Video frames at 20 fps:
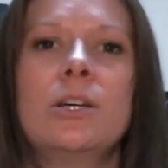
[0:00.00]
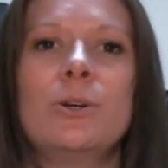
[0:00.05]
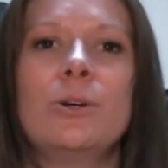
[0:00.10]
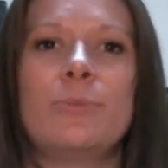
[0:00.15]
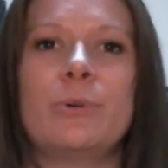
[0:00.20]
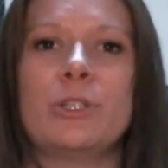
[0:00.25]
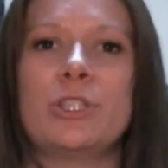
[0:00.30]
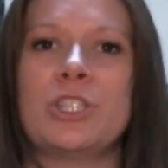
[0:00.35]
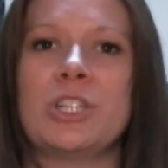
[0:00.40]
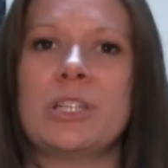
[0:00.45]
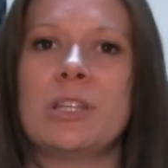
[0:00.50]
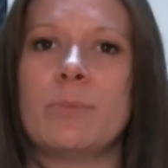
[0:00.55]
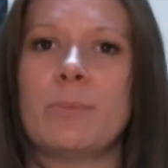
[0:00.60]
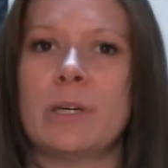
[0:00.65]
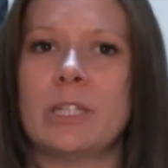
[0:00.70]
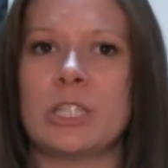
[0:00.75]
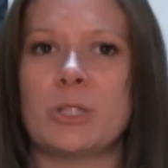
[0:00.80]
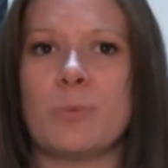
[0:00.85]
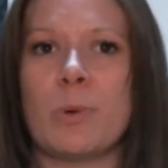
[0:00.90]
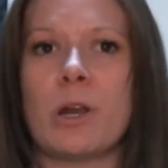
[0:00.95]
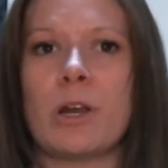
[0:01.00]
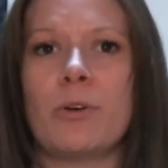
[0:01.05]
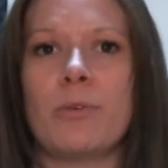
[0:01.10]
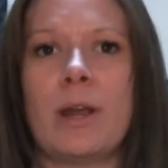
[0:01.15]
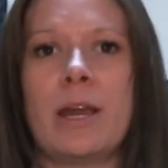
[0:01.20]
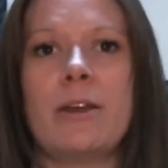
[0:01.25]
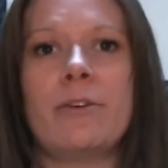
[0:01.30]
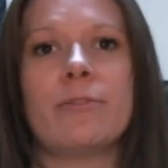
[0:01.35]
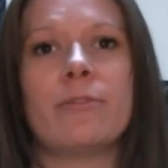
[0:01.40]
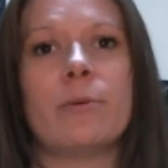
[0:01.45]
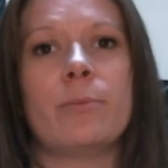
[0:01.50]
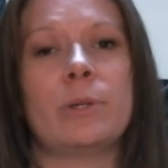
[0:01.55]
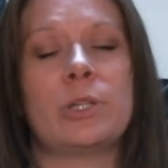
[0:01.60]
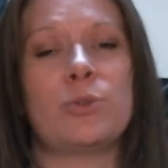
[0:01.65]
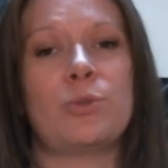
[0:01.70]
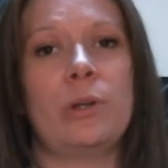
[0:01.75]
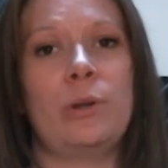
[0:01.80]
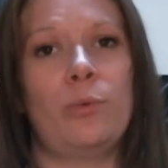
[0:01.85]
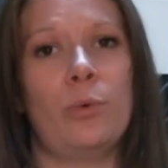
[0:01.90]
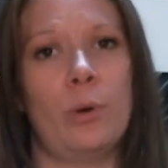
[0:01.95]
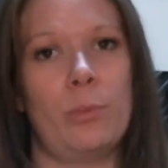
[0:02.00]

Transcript: pushing the benchmark rate from between